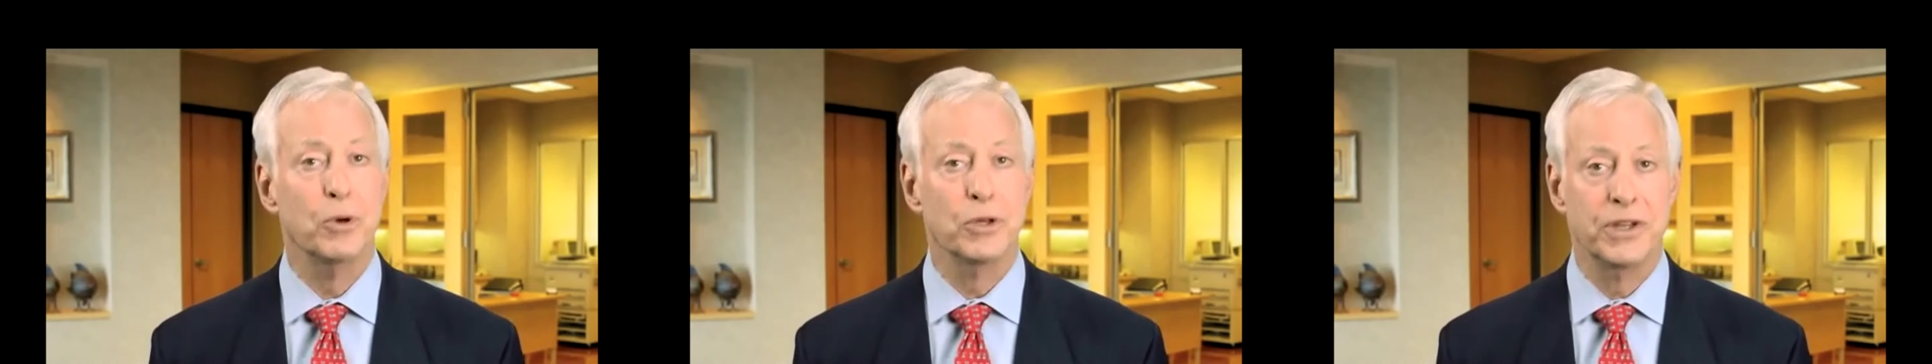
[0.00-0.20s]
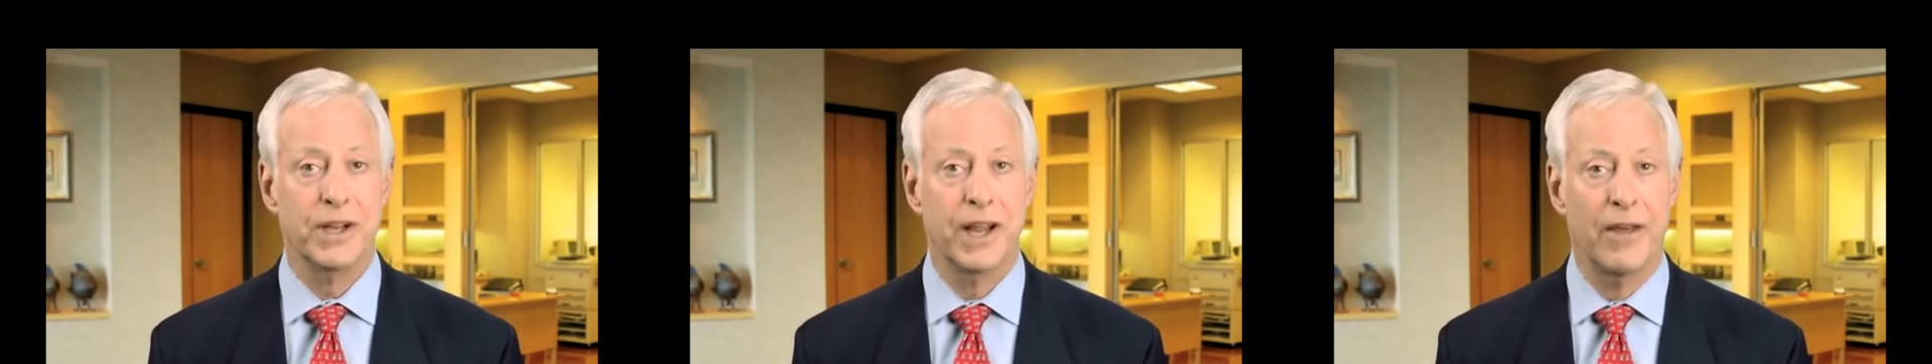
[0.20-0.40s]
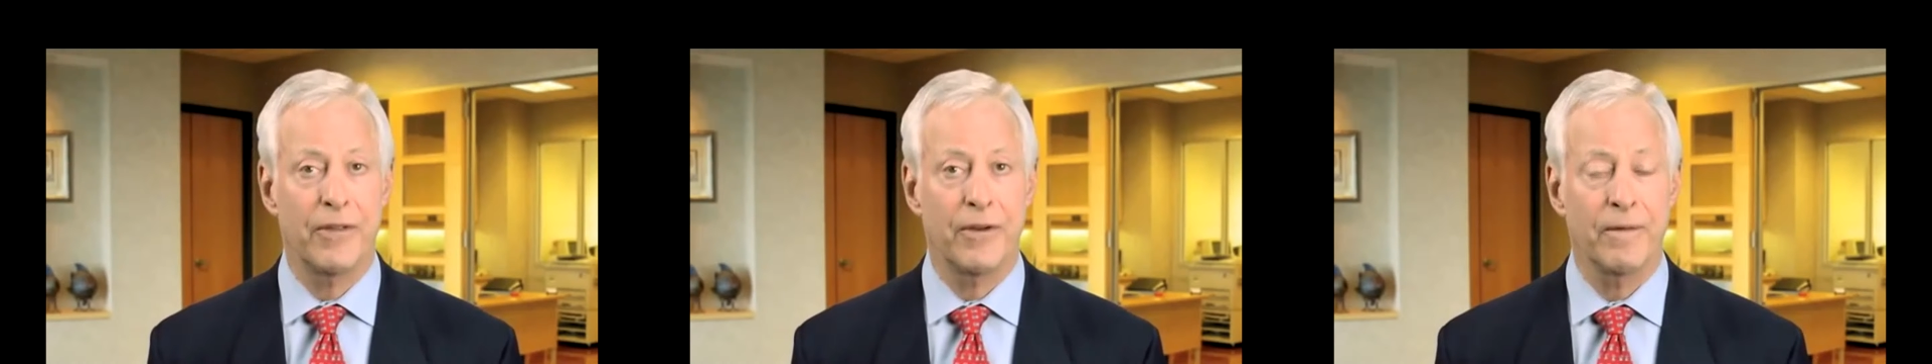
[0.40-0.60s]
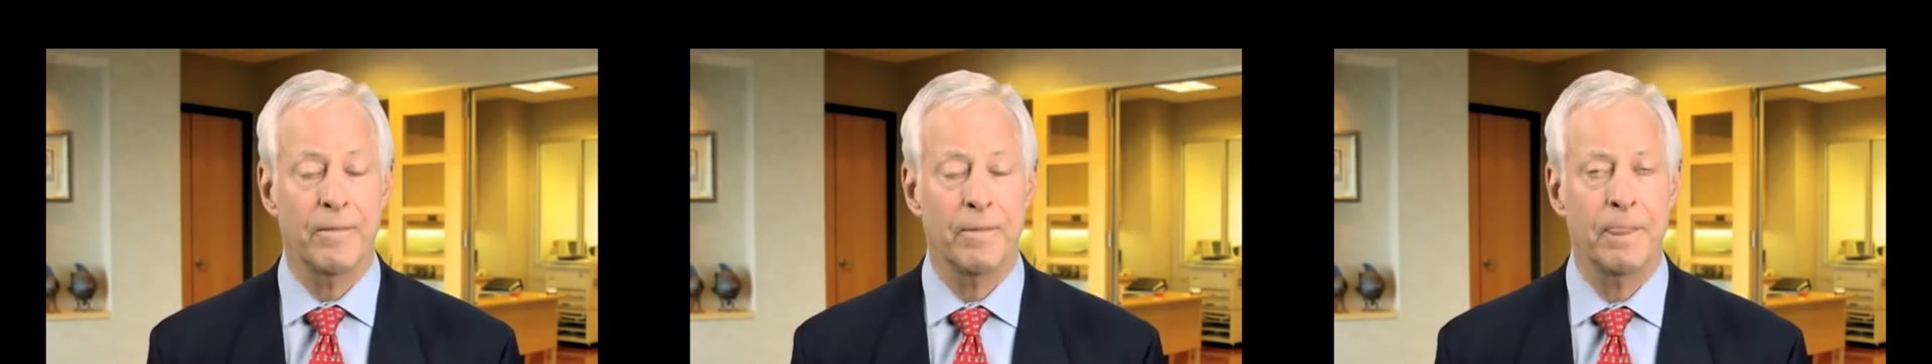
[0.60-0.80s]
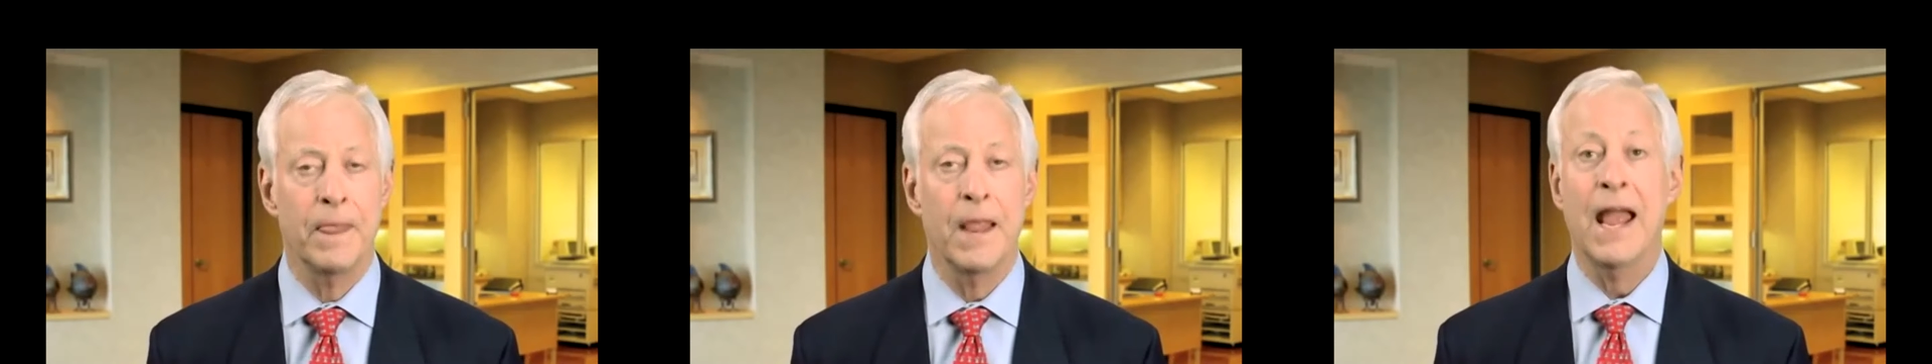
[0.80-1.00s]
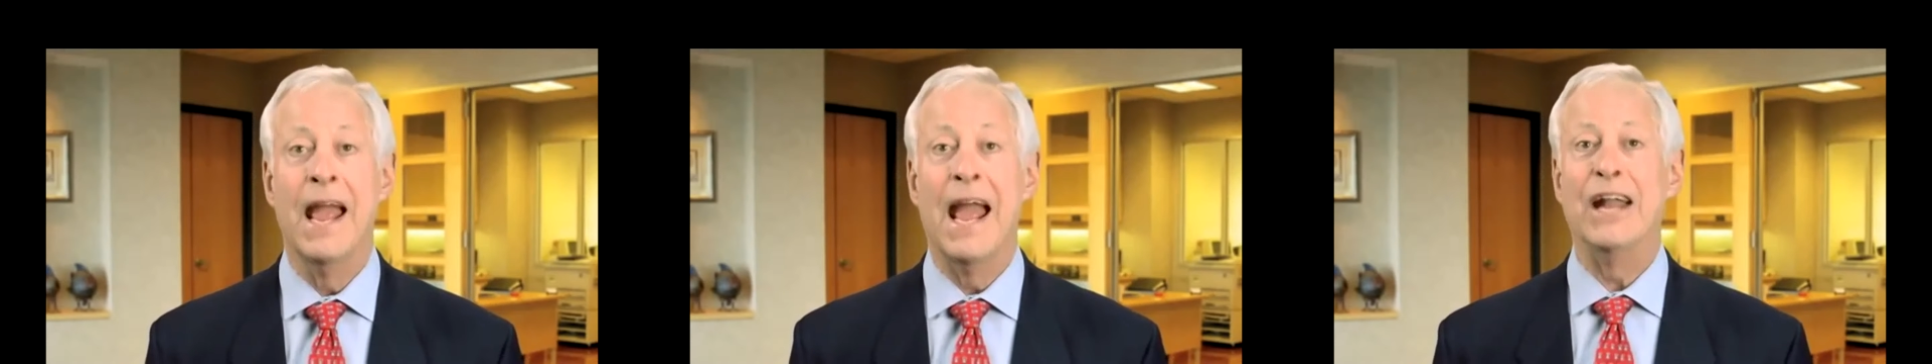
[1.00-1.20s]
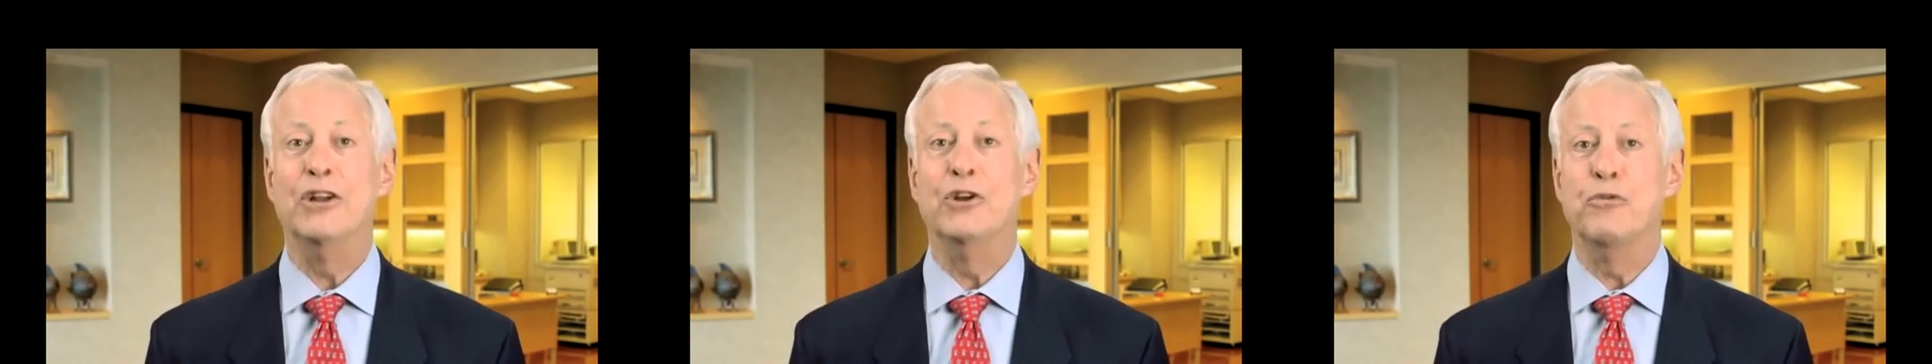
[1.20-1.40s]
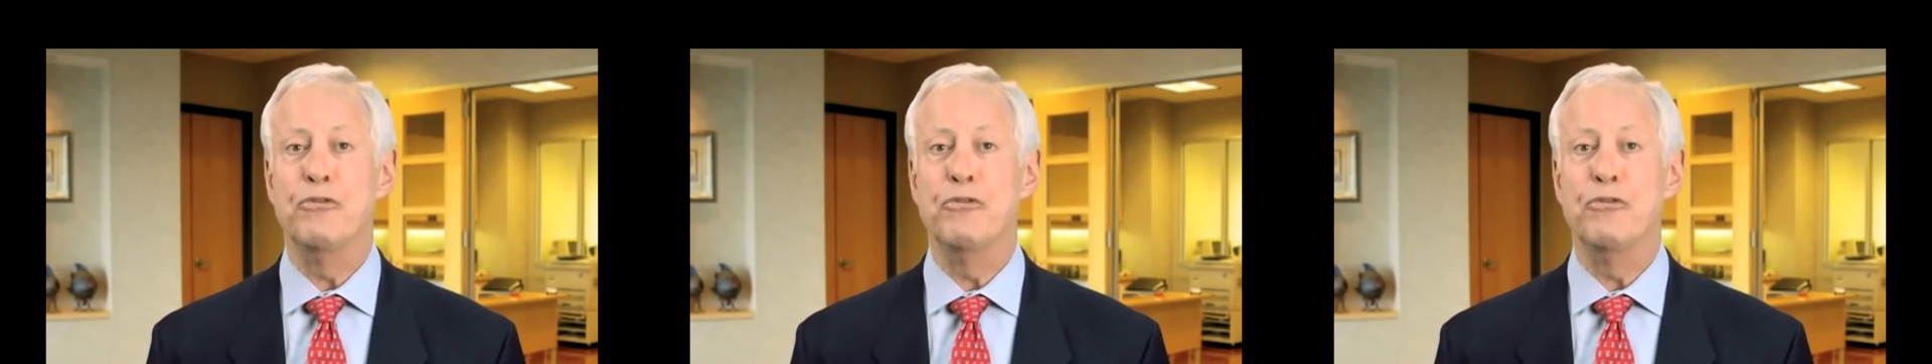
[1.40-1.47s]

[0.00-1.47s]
together. And you